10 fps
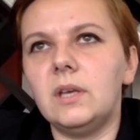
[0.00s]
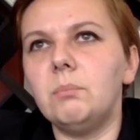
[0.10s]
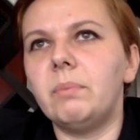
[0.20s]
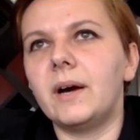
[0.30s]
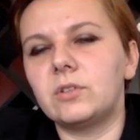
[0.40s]

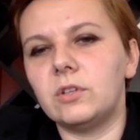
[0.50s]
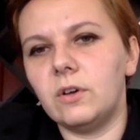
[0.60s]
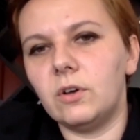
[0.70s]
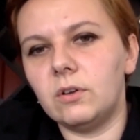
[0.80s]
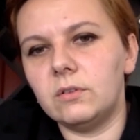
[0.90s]
impact
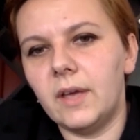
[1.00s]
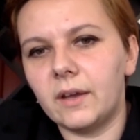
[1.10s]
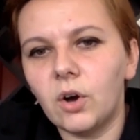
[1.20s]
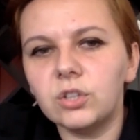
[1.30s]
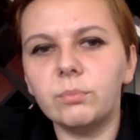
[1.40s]
on
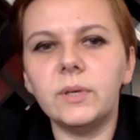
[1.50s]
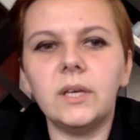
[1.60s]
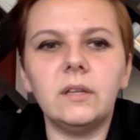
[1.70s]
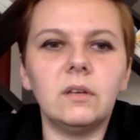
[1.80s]
economy,